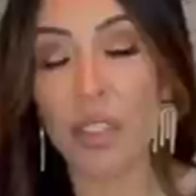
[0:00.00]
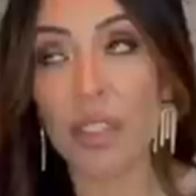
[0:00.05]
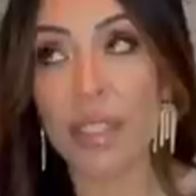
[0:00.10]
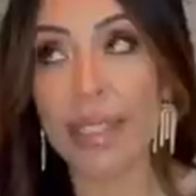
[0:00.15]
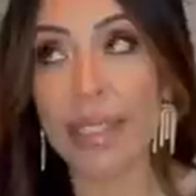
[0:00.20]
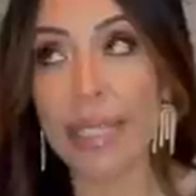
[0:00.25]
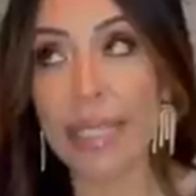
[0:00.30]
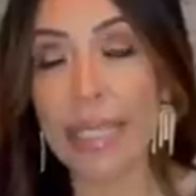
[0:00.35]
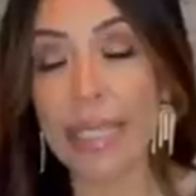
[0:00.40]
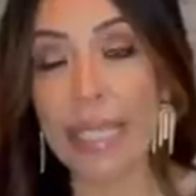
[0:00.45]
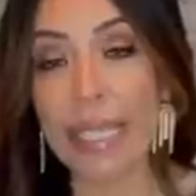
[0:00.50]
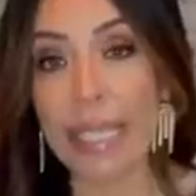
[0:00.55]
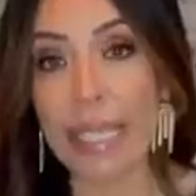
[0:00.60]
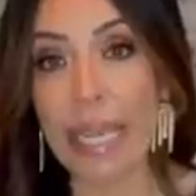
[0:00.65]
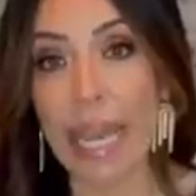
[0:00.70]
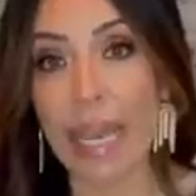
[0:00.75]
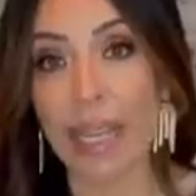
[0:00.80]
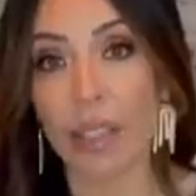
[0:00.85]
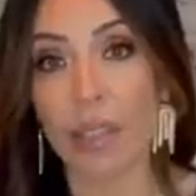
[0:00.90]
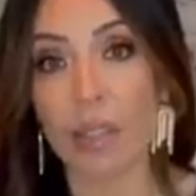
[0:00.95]
$16.
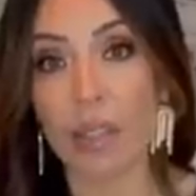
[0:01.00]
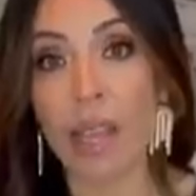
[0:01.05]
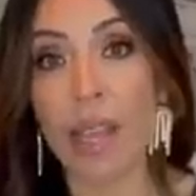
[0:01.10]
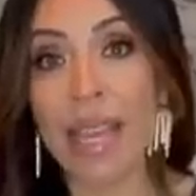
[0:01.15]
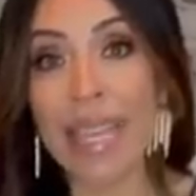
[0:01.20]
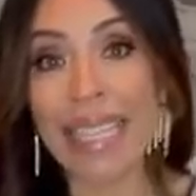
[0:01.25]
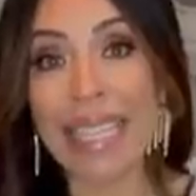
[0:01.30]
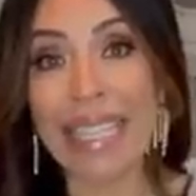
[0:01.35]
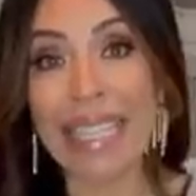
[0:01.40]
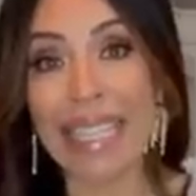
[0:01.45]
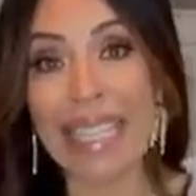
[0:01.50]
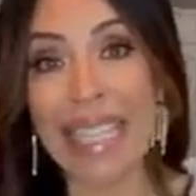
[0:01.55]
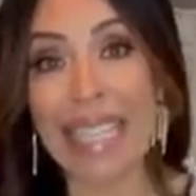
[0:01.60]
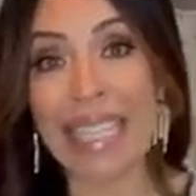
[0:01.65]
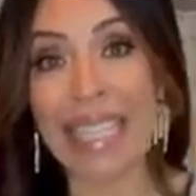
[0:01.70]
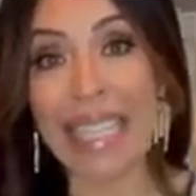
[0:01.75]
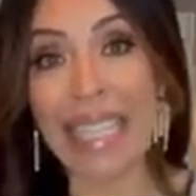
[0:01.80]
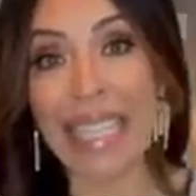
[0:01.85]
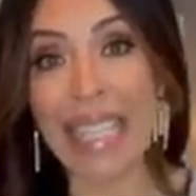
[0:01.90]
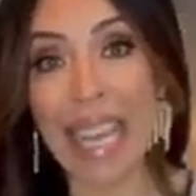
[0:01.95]
$16,
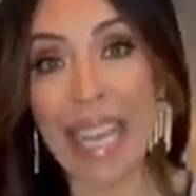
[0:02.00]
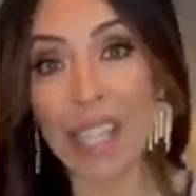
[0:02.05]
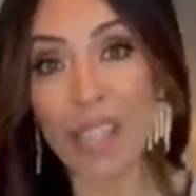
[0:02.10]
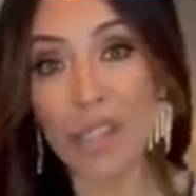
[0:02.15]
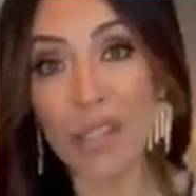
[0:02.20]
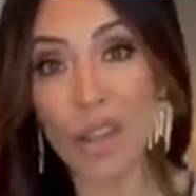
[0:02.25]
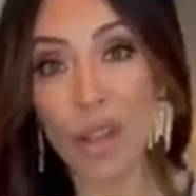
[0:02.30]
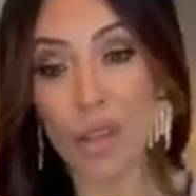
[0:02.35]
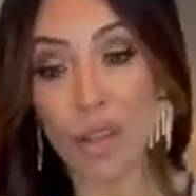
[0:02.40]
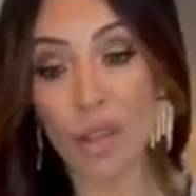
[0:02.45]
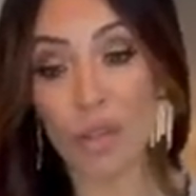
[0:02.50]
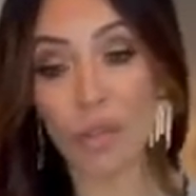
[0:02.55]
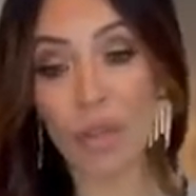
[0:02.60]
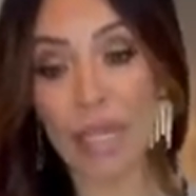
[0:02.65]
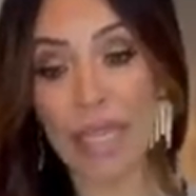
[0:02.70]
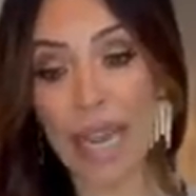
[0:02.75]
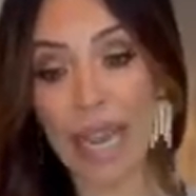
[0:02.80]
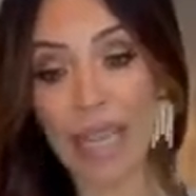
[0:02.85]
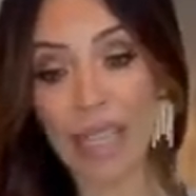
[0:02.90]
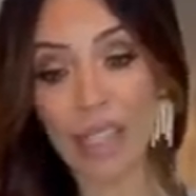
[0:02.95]

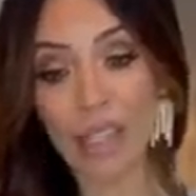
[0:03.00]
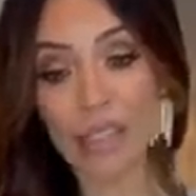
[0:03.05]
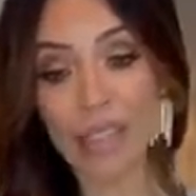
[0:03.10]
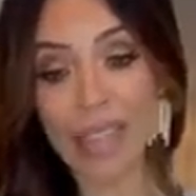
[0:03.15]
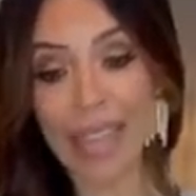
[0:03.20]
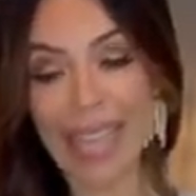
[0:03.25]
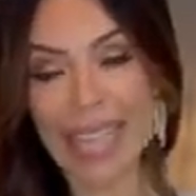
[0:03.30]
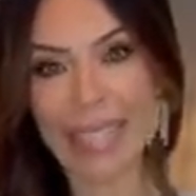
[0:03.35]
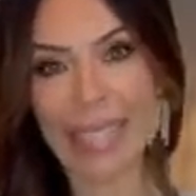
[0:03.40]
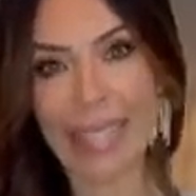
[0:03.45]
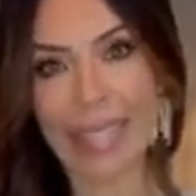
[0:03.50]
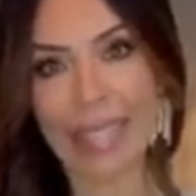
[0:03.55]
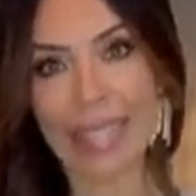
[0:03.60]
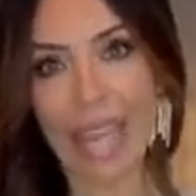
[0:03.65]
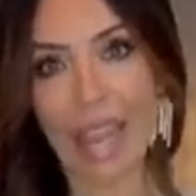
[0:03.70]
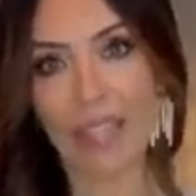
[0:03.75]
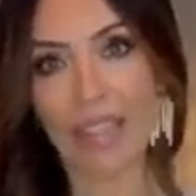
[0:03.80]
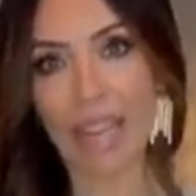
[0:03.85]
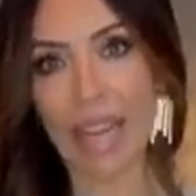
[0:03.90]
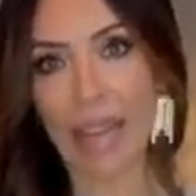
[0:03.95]
$3, and
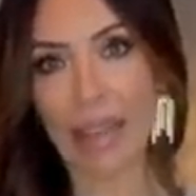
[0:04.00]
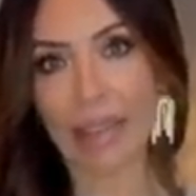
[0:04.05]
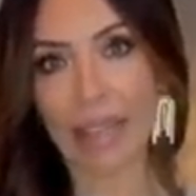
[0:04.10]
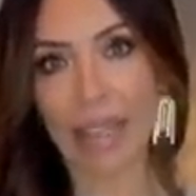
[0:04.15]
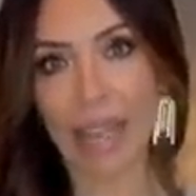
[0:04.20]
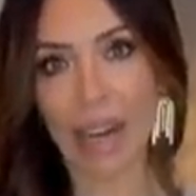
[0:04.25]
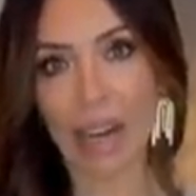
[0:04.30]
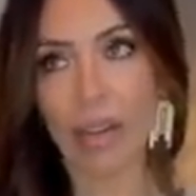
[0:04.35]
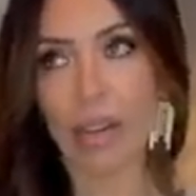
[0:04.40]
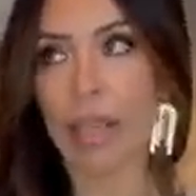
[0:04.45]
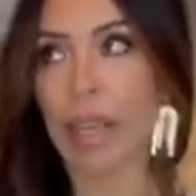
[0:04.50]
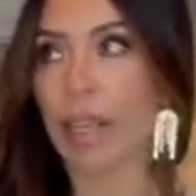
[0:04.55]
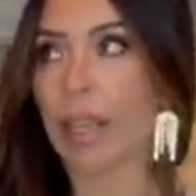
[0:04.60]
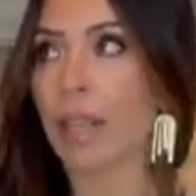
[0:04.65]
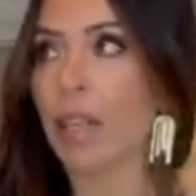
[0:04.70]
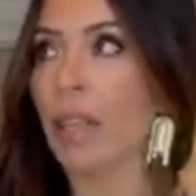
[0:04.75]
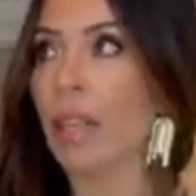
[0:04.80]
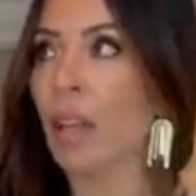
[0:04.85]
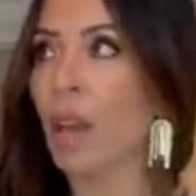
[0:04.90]
7 on the cardigan.